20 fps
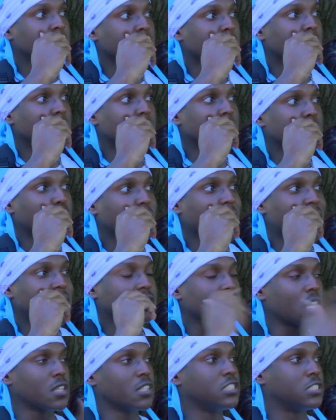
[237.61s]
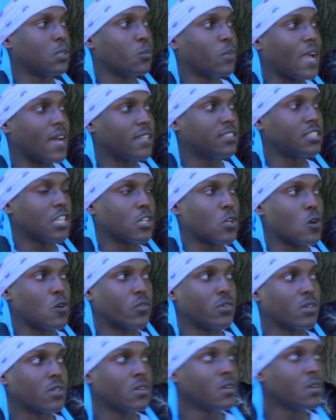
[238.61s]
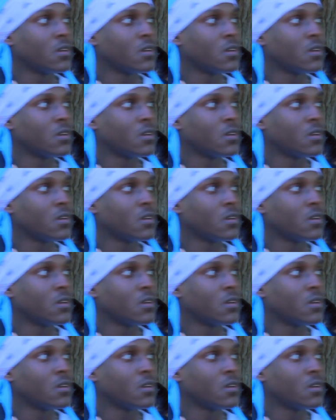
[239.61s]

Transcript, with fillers: cause we got this other gym we gotta take over.